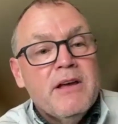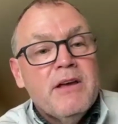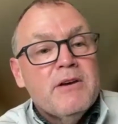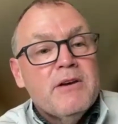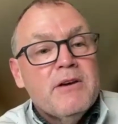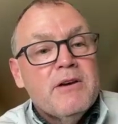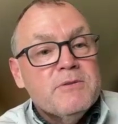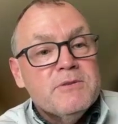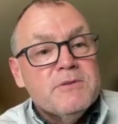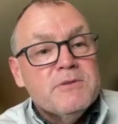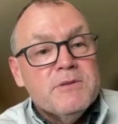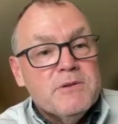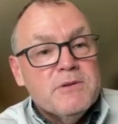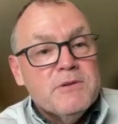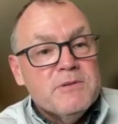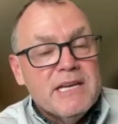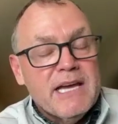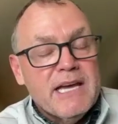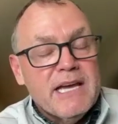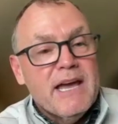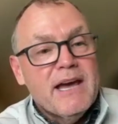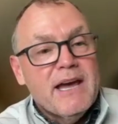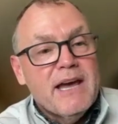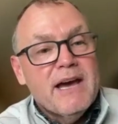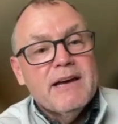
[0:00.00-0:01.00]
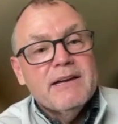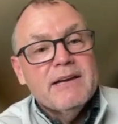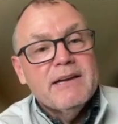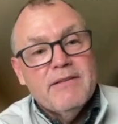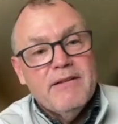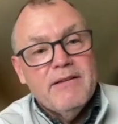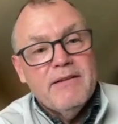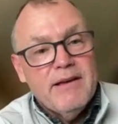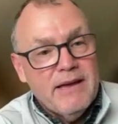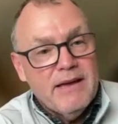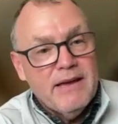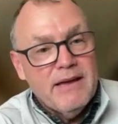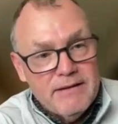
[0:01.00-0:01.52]
who's using AI
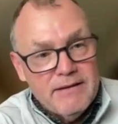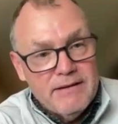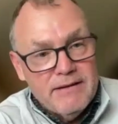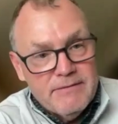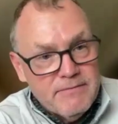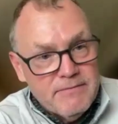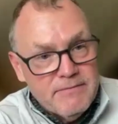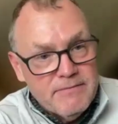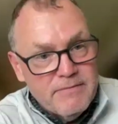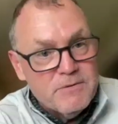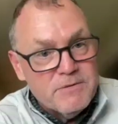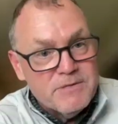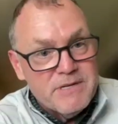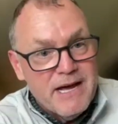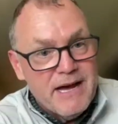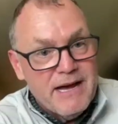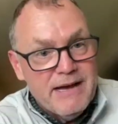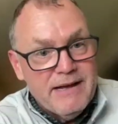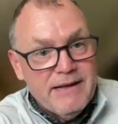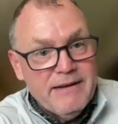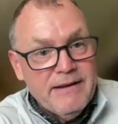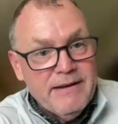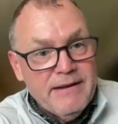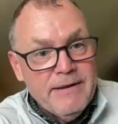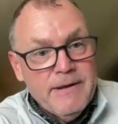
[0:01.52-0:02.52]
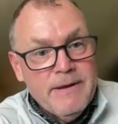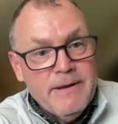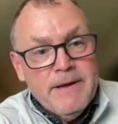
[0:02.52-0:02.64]
today and who's not.